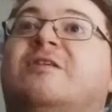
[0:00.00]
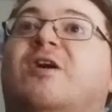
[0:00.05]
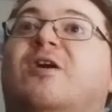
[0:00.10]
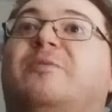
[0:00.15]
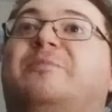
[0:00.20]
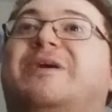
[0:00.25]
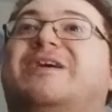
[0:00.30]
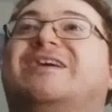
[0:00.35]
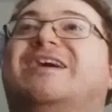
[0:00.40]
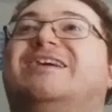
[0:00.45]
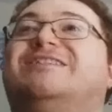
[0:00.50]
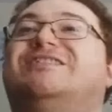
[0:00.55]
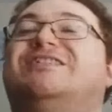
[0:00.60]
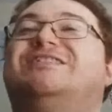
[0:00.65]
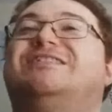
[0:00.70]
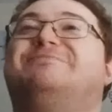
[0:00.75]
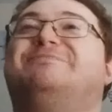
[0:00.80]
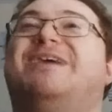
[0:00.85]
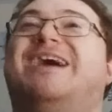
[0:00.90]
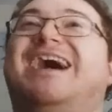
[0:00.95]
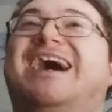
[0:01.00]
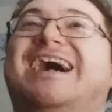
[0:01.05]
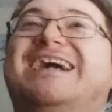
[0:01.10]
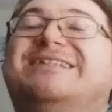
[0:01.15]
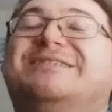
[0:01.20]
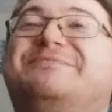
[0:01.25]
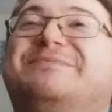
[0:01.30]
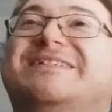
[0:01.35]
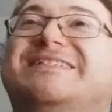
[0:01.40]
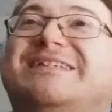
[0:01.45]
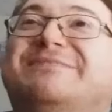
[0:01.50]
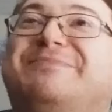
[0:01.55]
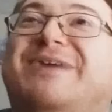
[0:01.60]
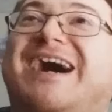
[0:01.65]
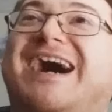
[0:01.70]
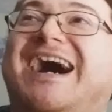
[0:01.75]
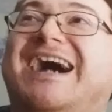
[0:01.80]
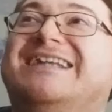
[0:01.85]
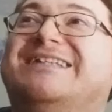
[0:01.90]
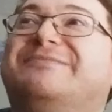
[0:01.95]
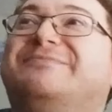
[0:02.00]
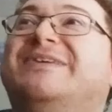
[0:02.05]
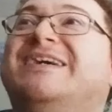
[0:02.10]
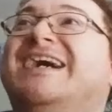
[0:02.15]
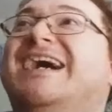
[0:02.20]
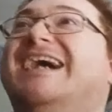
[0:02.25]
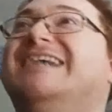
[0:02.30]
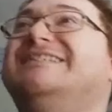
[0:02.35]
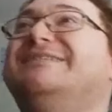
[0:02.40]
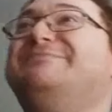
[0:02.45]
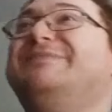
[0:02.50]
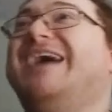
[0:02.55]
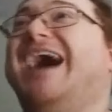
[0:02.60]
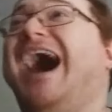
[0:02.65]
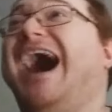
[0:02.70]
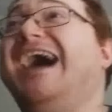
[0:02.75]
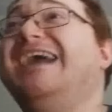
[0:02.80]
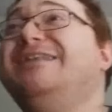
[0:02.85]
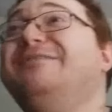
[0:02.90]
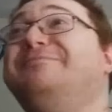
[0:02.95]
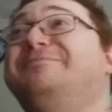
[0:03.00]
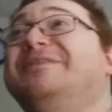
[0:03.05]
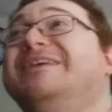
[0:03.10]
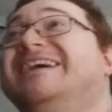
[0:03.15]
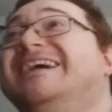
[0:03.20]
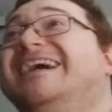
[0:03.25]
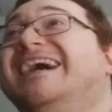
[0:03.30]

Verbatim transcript: Oh my gosh, is he behind him? Is he behind him? Is he behind him?